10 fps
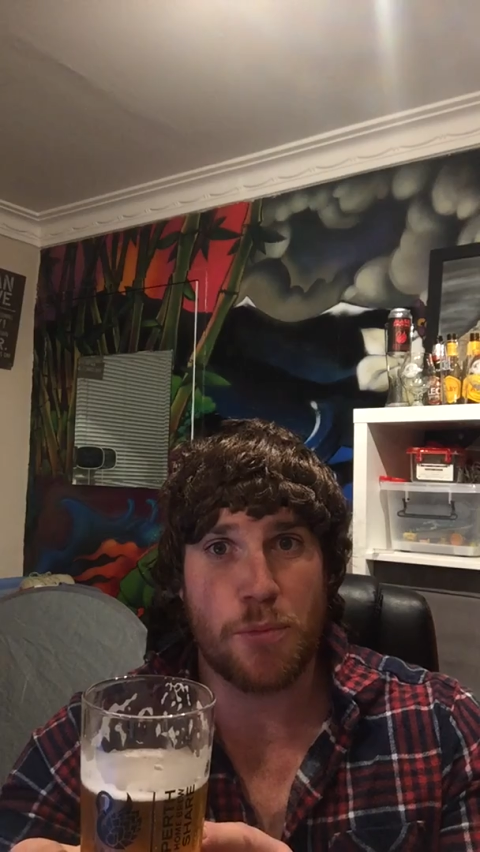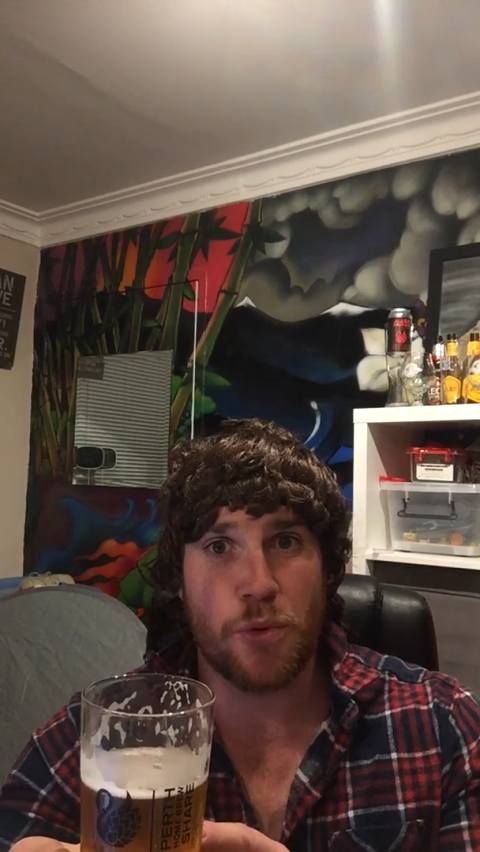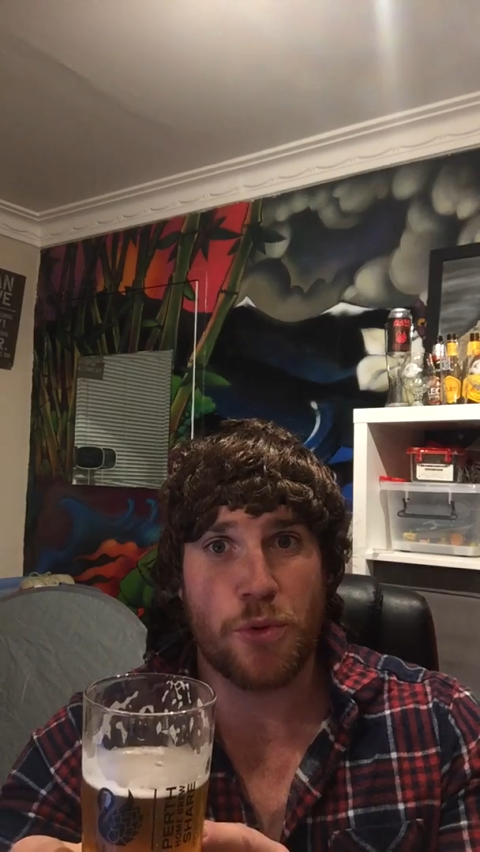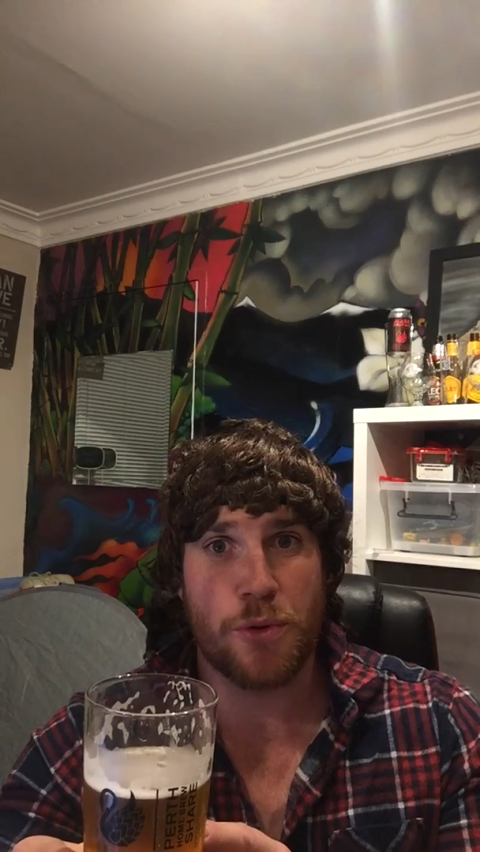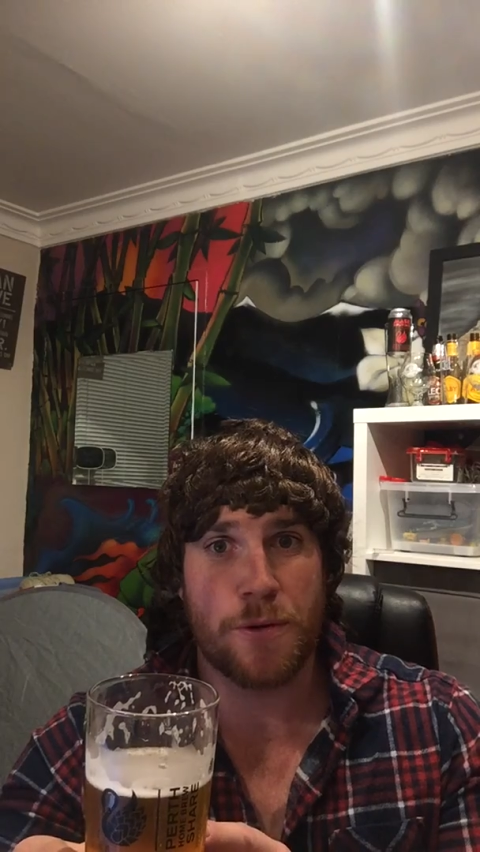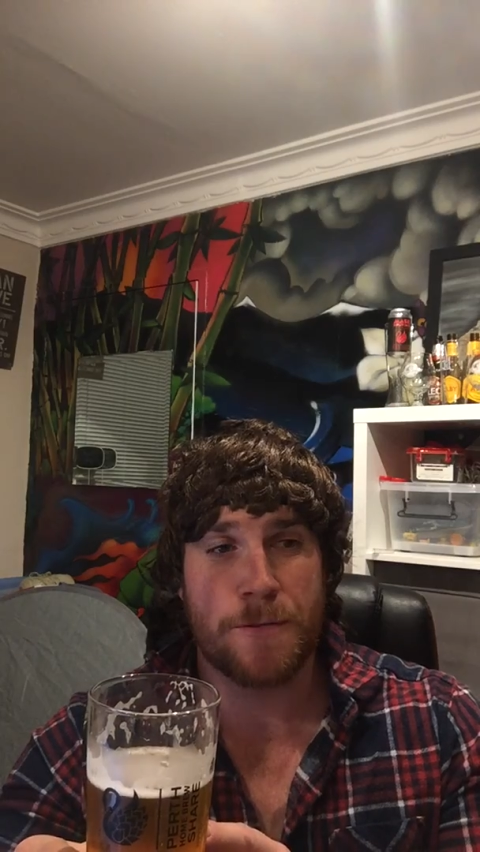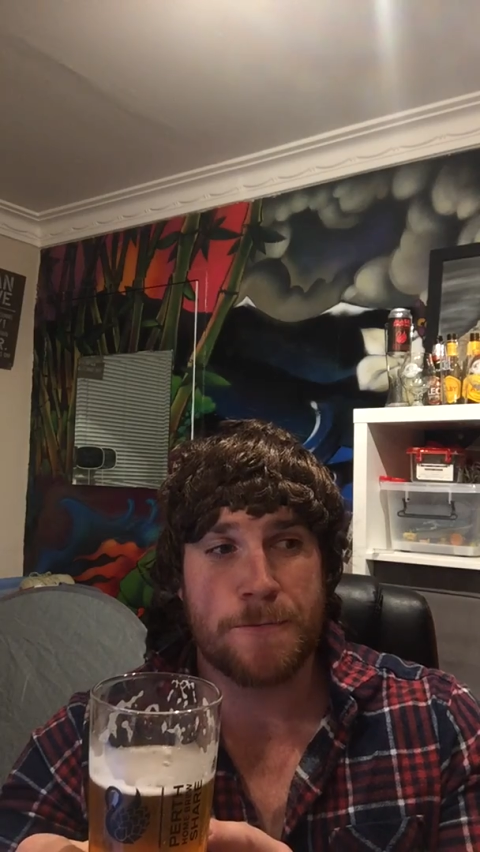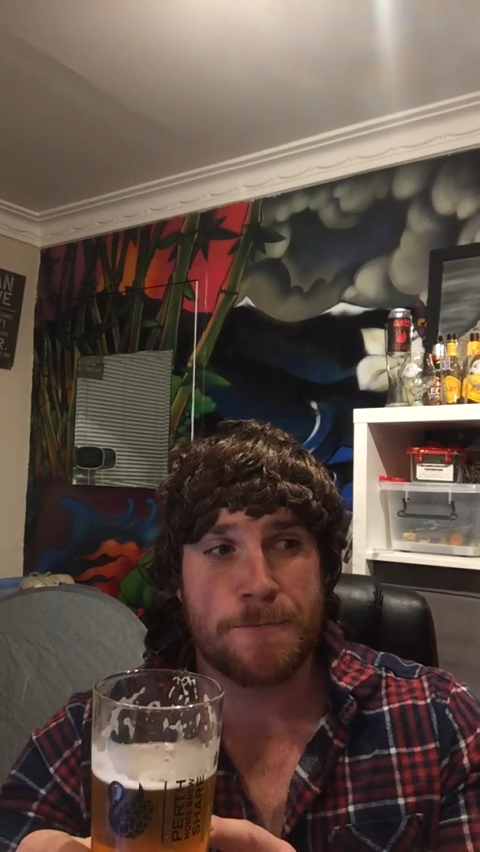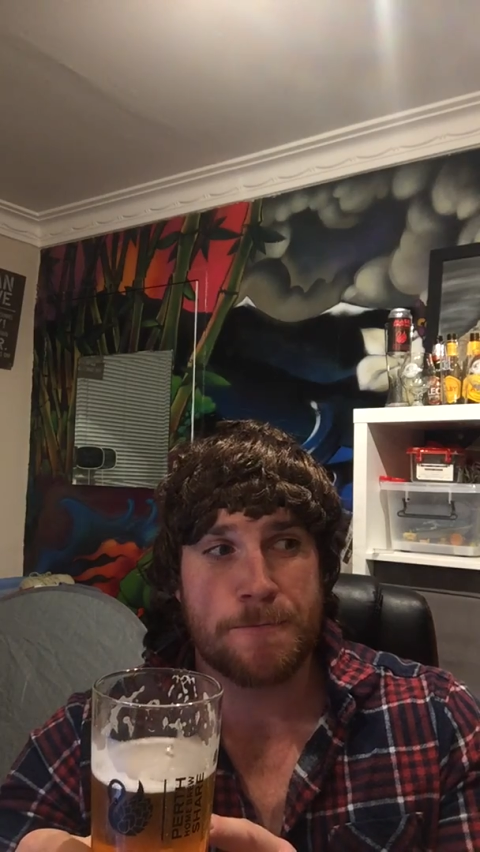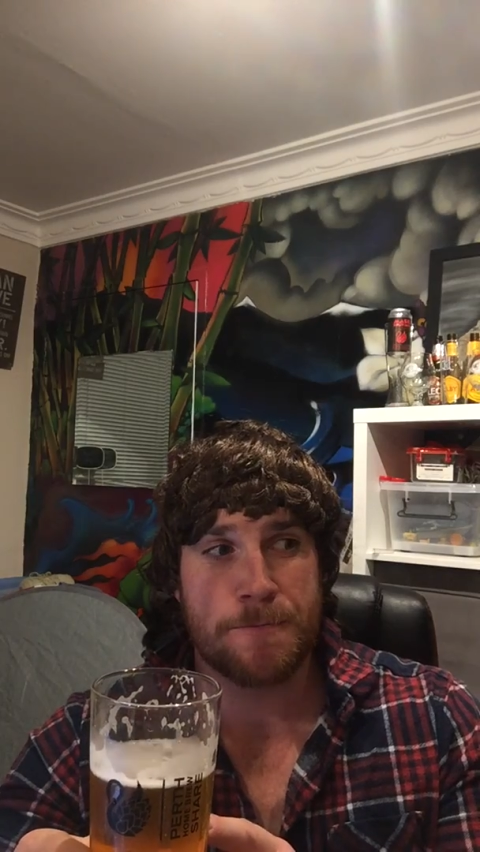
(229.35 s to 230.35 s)
more
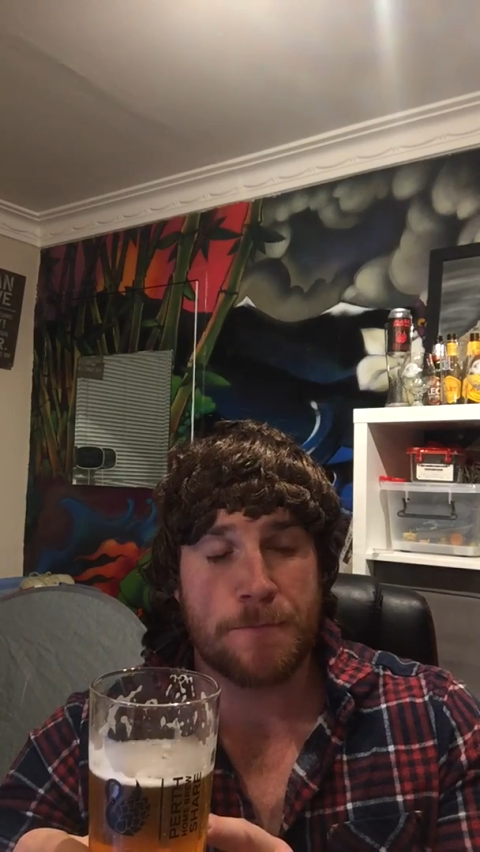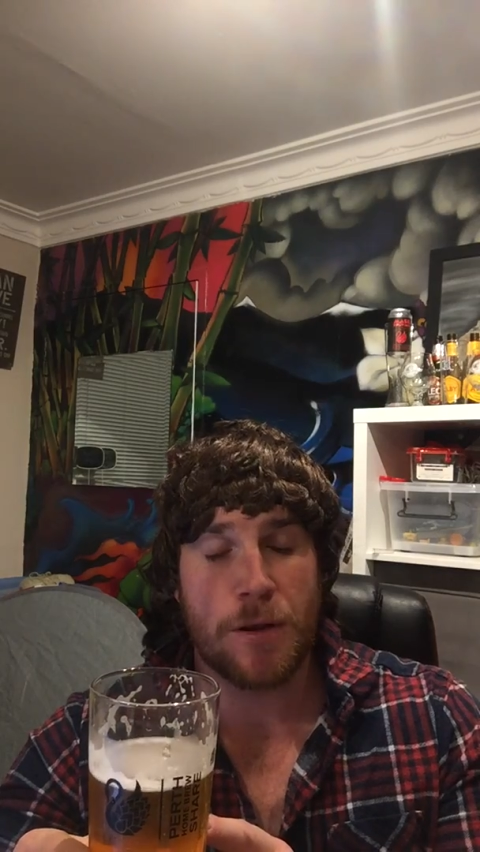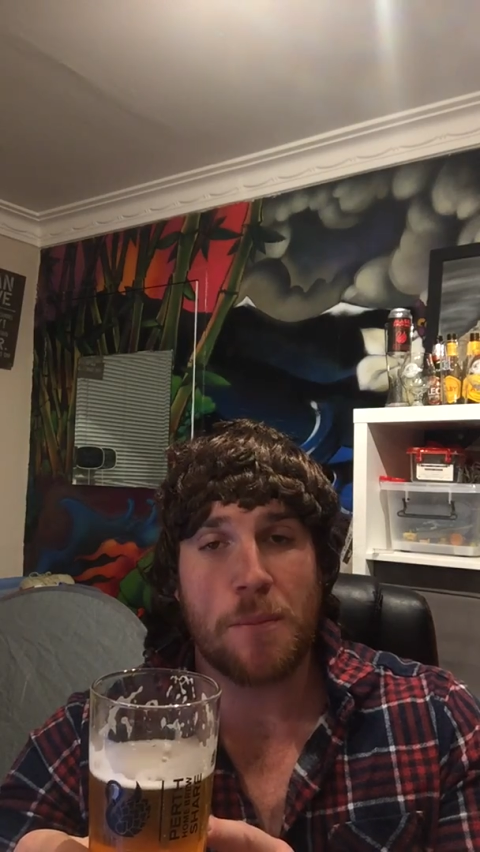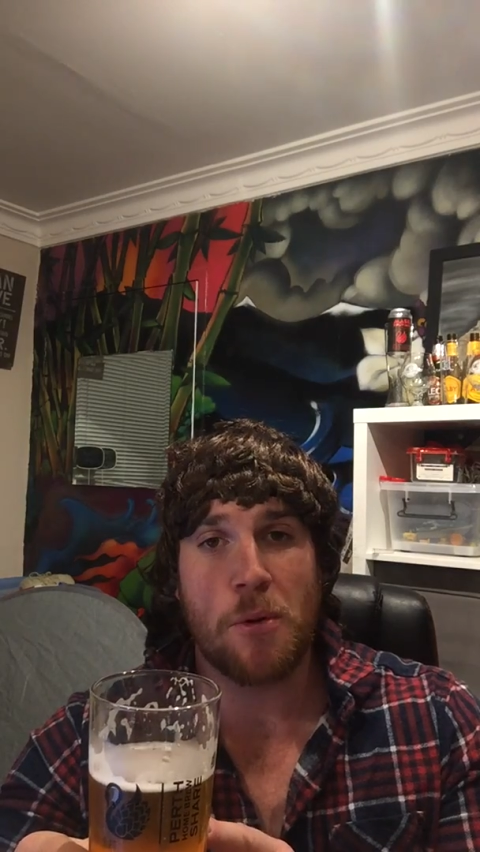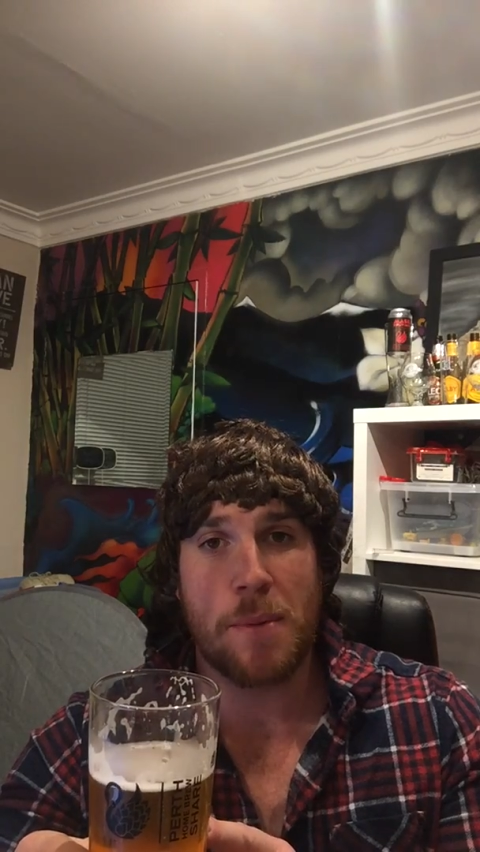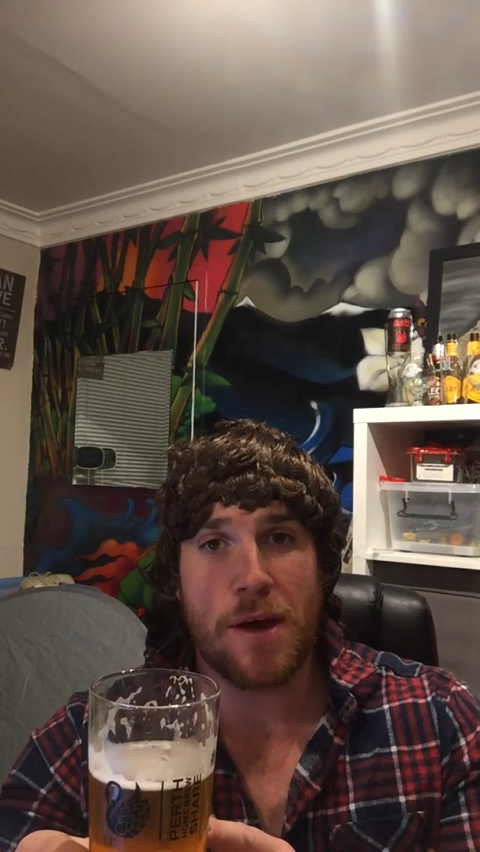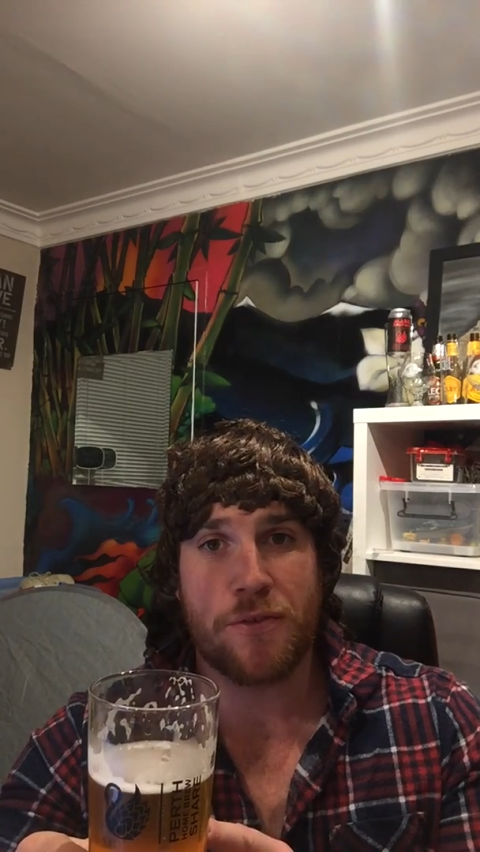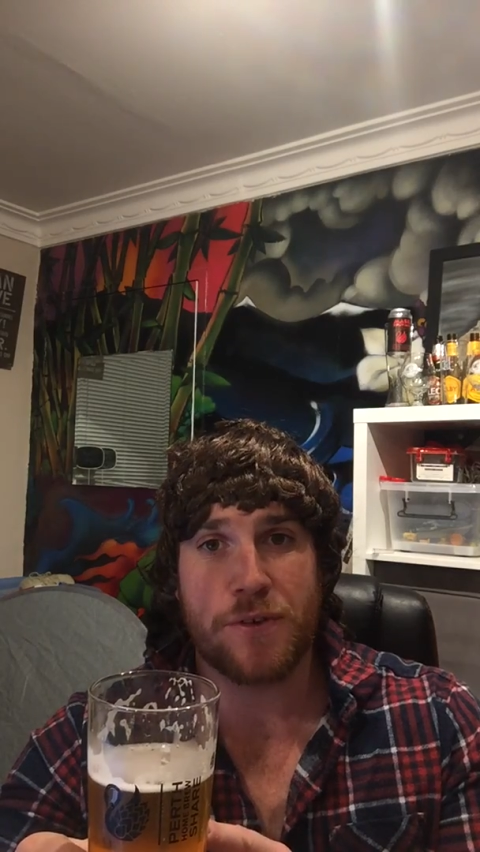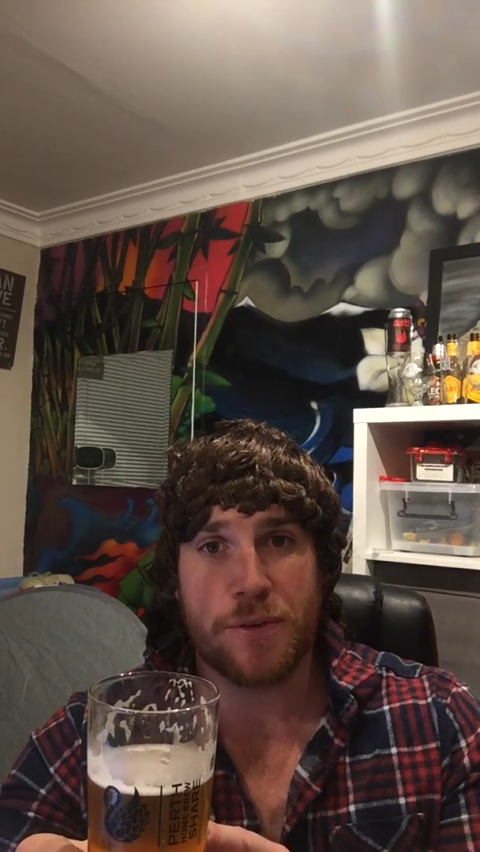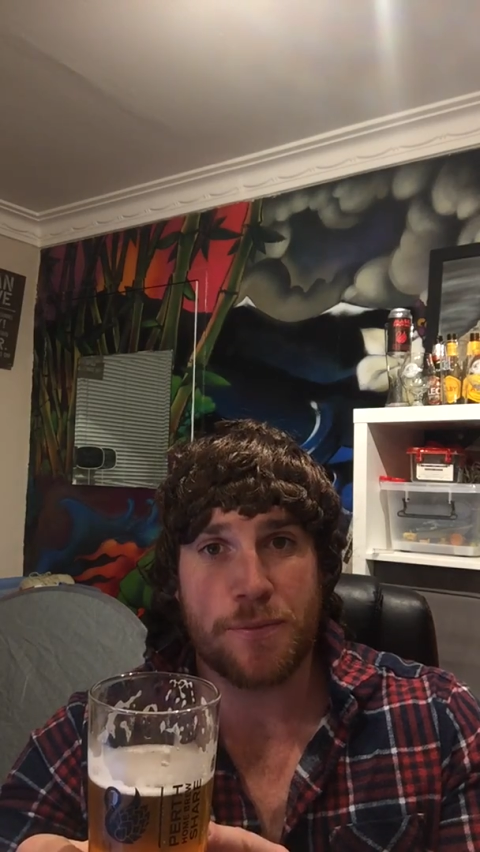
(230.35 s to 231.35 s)

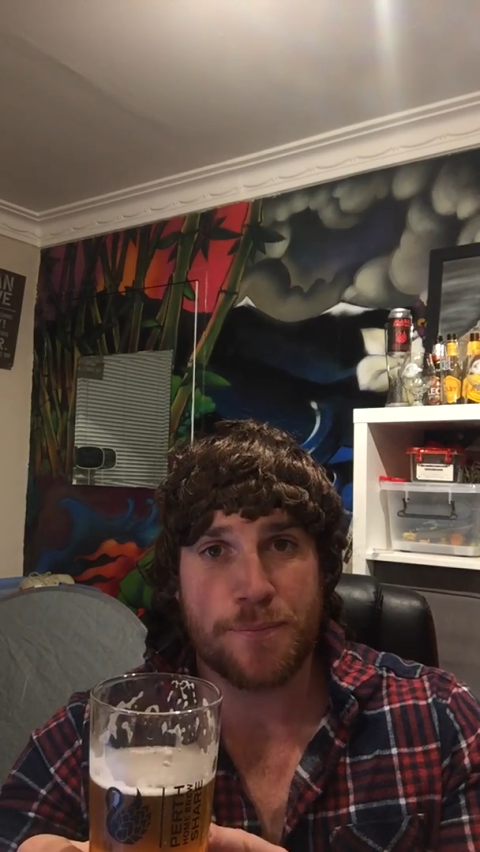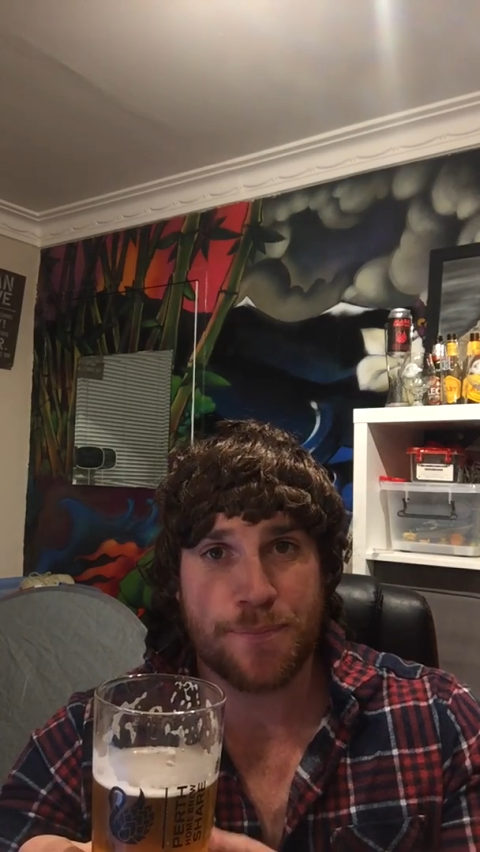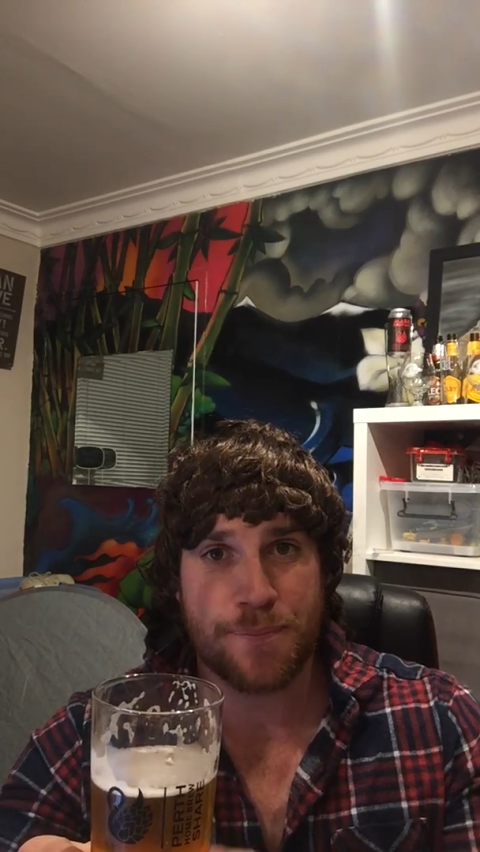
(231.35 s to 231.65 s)
mouthfeel.